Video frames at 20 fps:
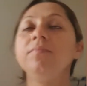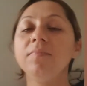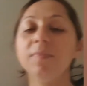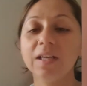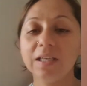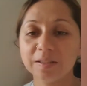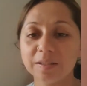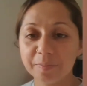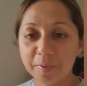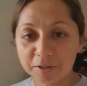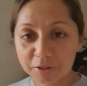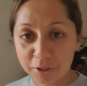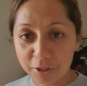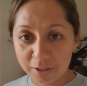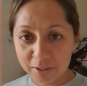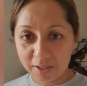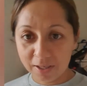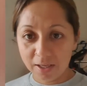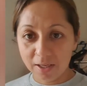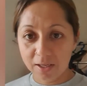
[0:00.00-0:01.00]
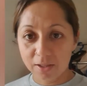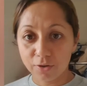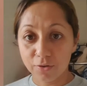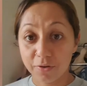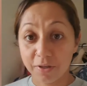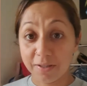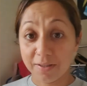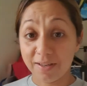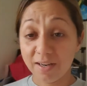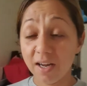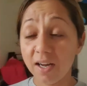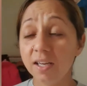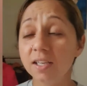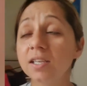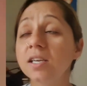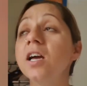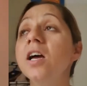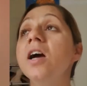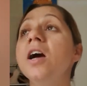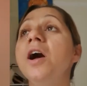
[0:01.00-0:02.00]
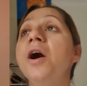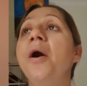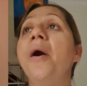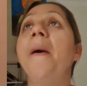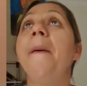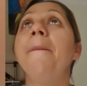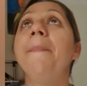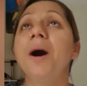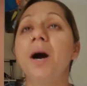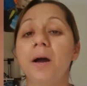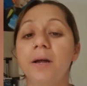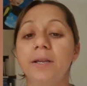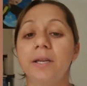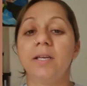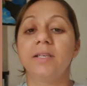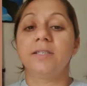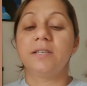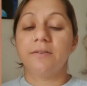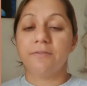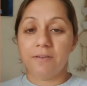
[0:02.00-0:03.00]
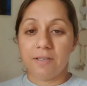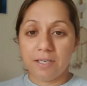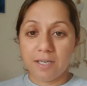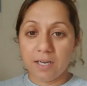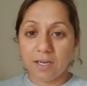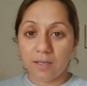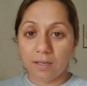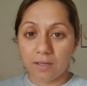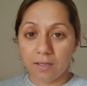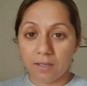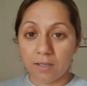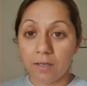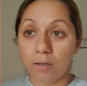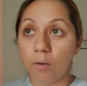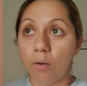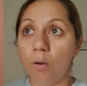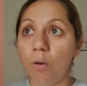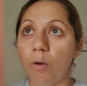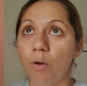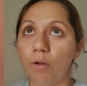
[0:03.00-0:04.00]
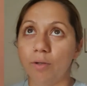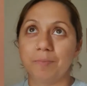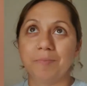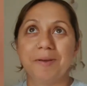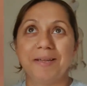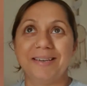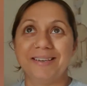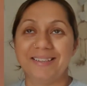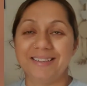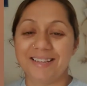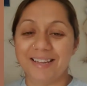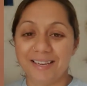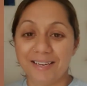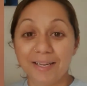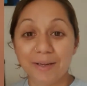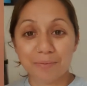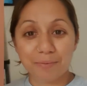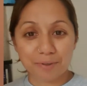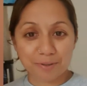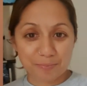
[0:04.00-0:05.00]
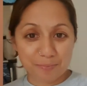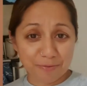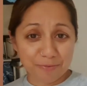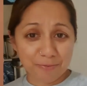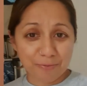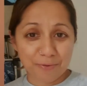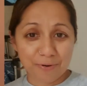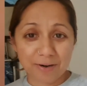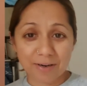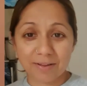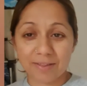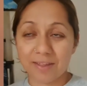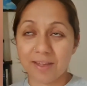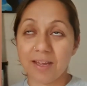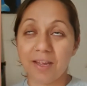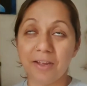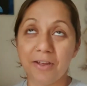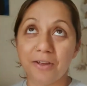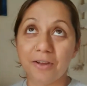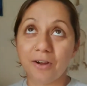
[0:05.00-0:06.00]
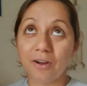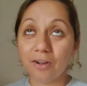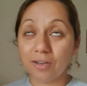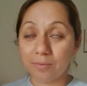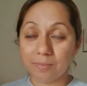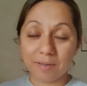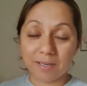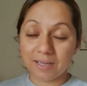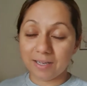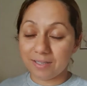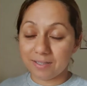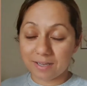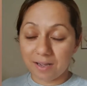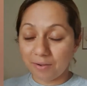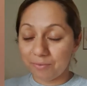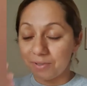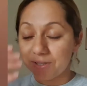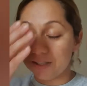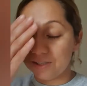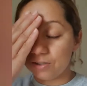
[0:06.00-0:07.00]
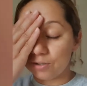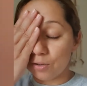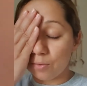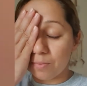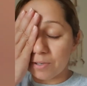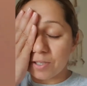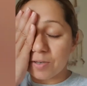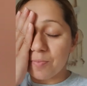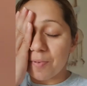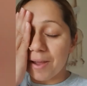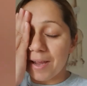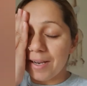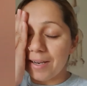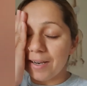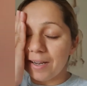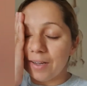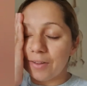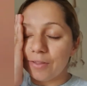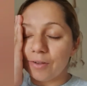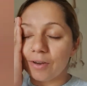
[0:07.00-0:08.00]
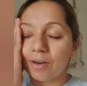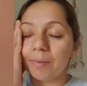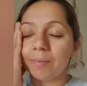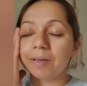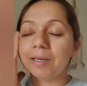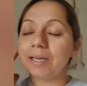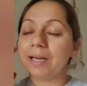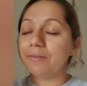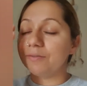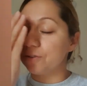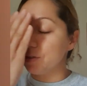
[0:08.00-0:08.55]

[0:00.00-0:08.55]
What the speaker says: especially during the night, but it's definitely a lot better than it was before, thank God, because I was in so much pain. I thought I'm gonna have to